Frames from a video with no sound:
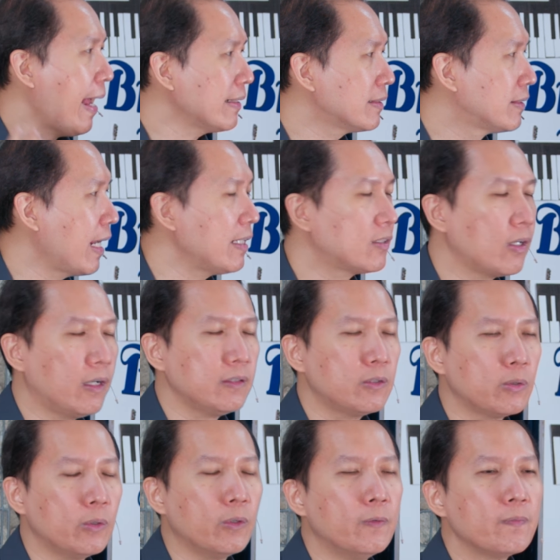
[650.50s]
asked Jason
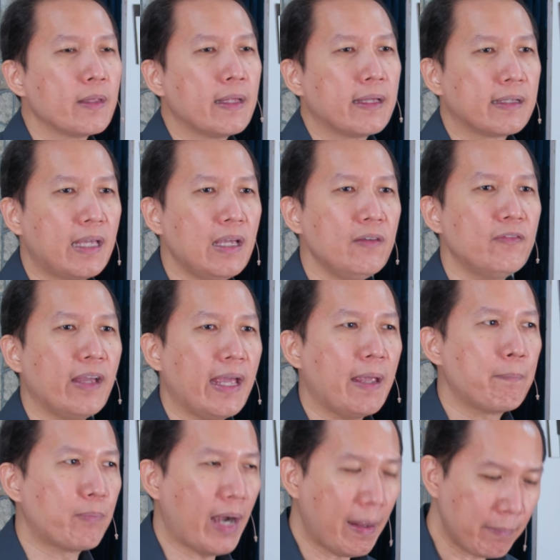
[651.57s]
to give
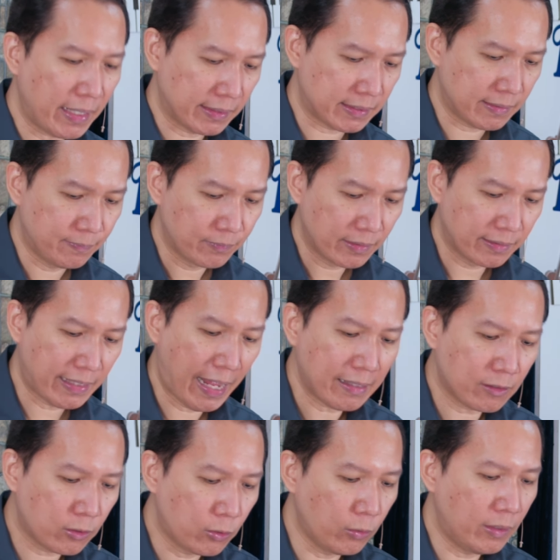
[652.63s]
a promise
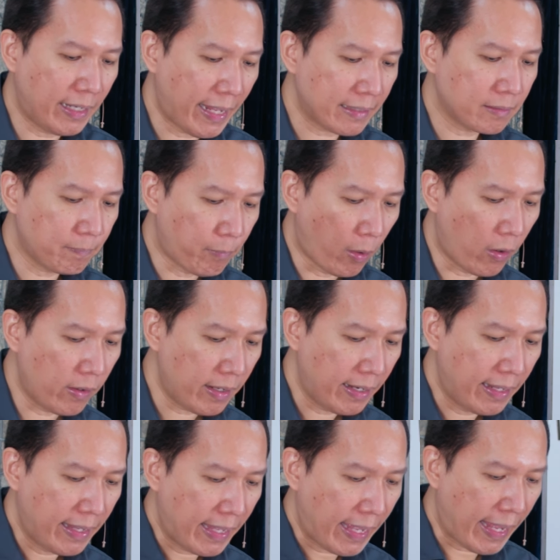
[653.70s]
not to let Paul
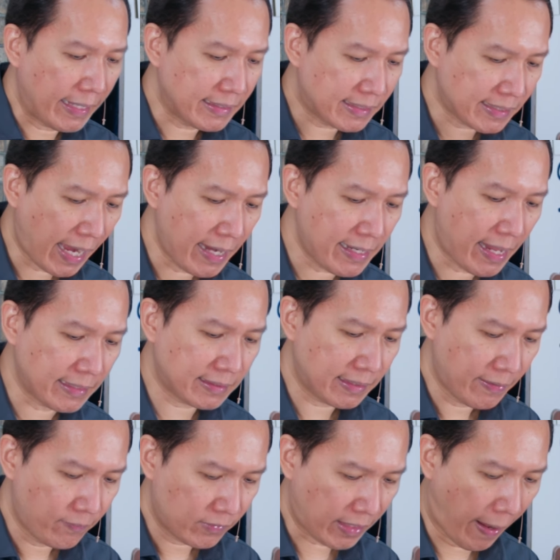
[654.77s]
and
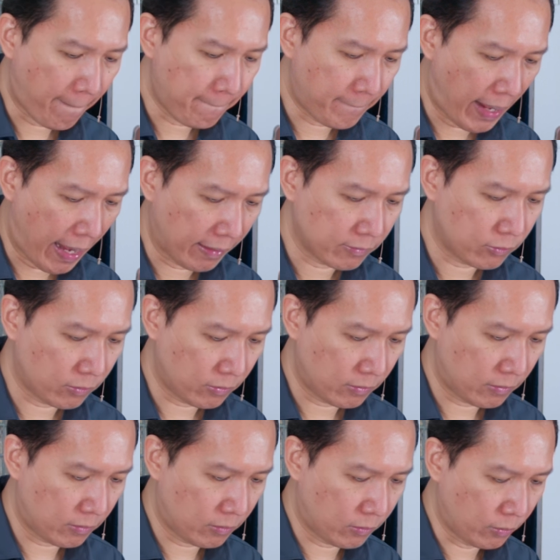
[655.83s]
Silas come back
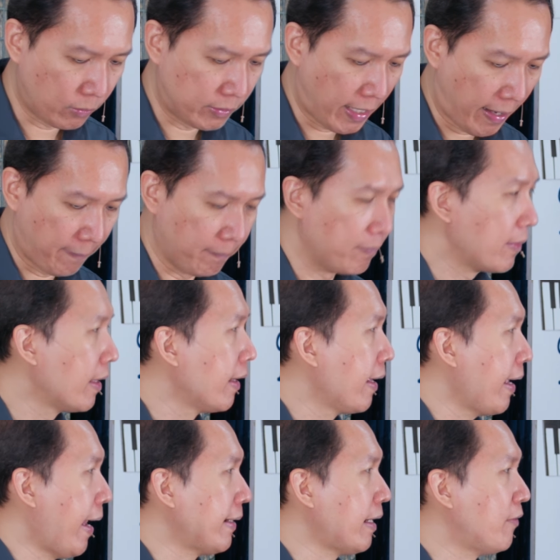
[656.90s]
to them.
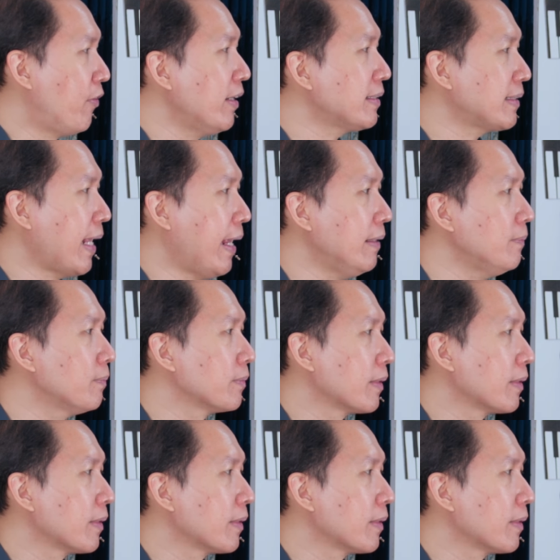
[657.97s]
And then verse ten,